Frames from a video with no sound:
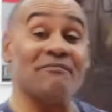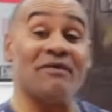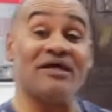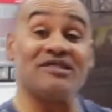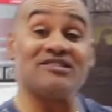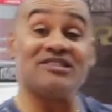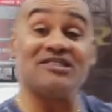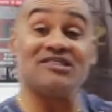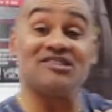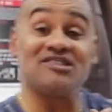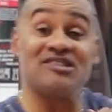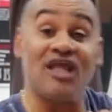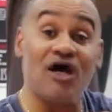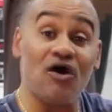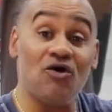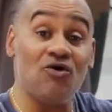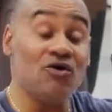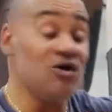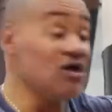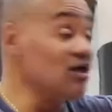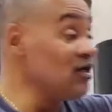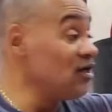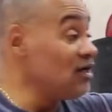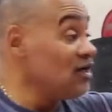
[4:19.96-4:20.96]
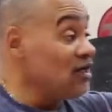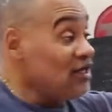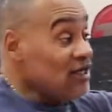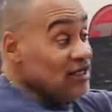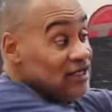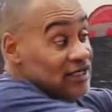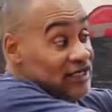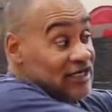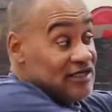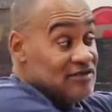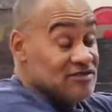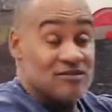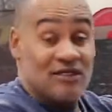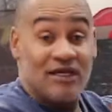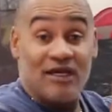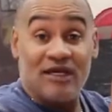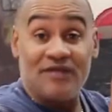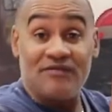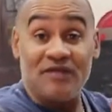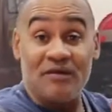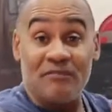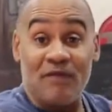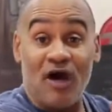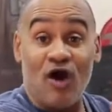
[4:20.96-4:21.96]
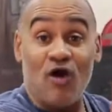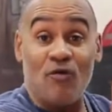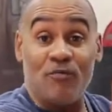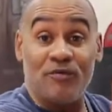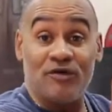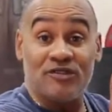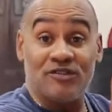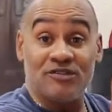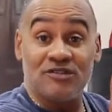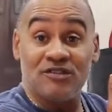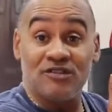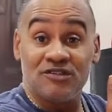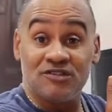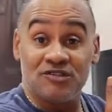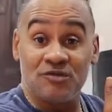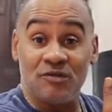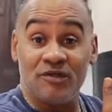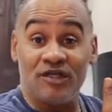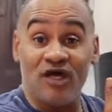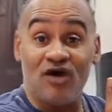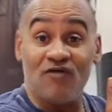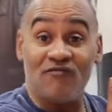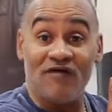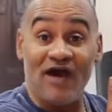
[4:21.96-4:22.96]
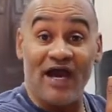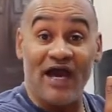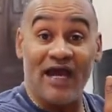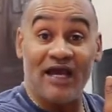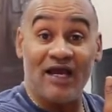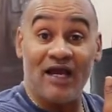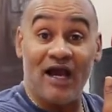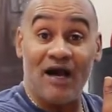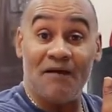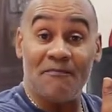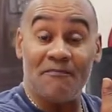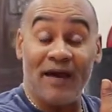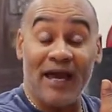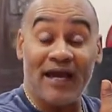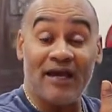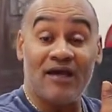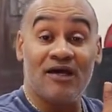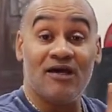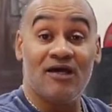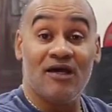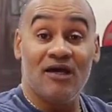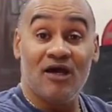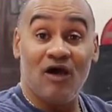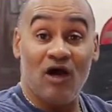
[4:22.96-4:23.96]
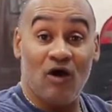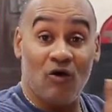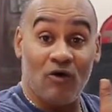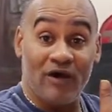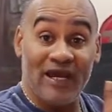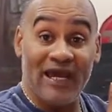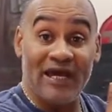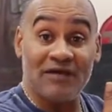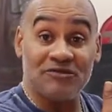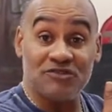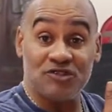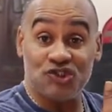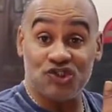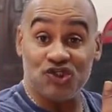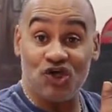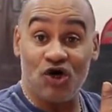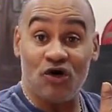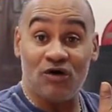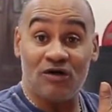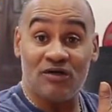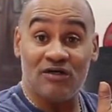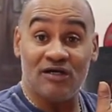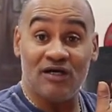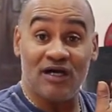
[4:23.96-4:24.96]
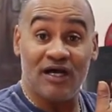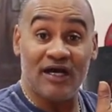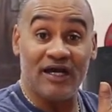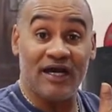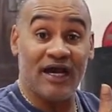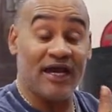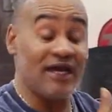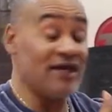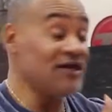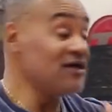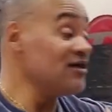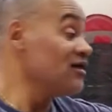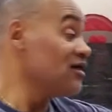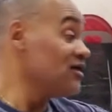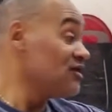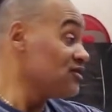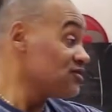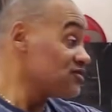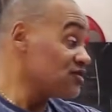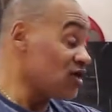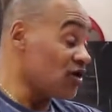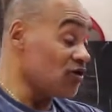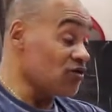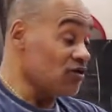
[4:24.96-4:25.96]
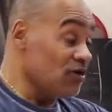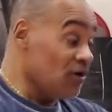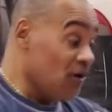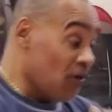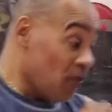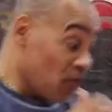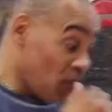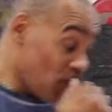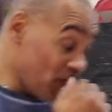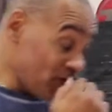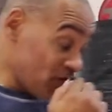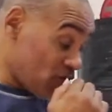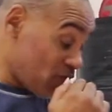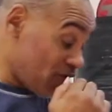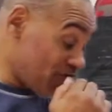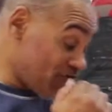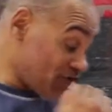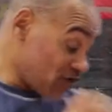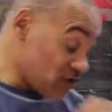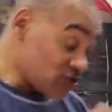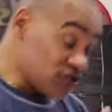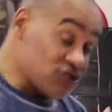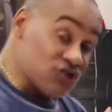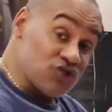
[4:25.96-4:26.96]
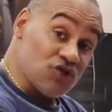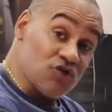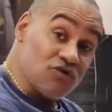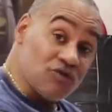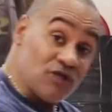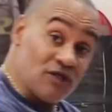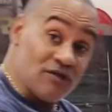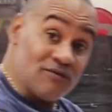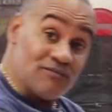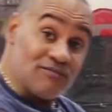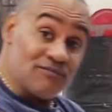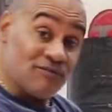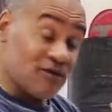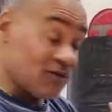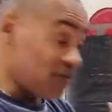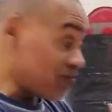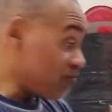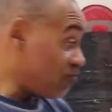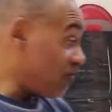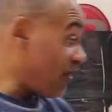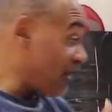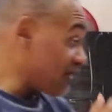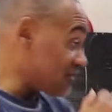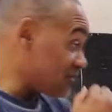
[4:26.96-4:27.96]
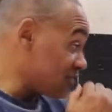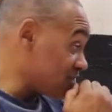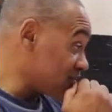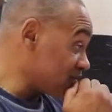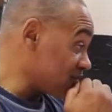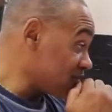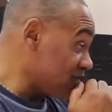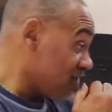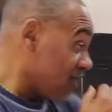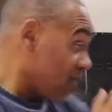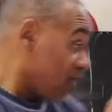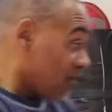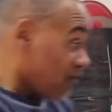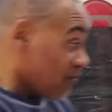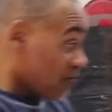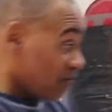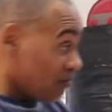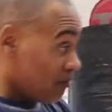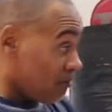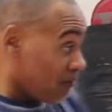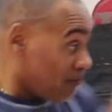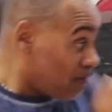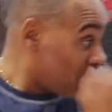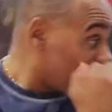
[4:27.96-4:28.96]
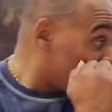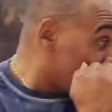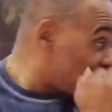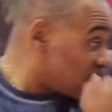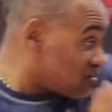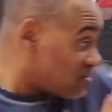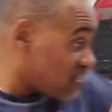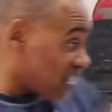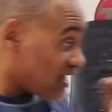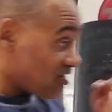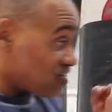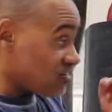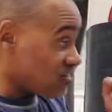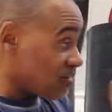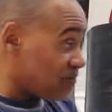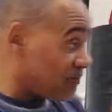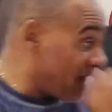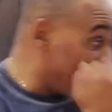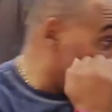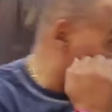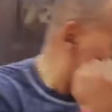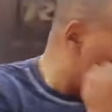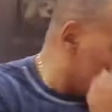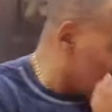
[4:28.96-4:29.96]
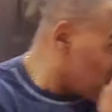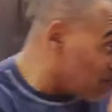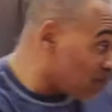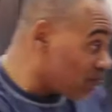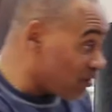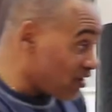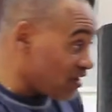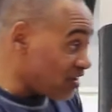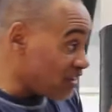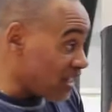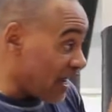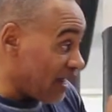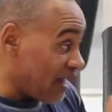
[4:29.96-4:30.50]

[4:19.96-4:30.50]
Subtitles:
makes it slow, leaves them open to an overhand comeback or counter shot, okay? So when you're with your student, practice touching the bag, bringing the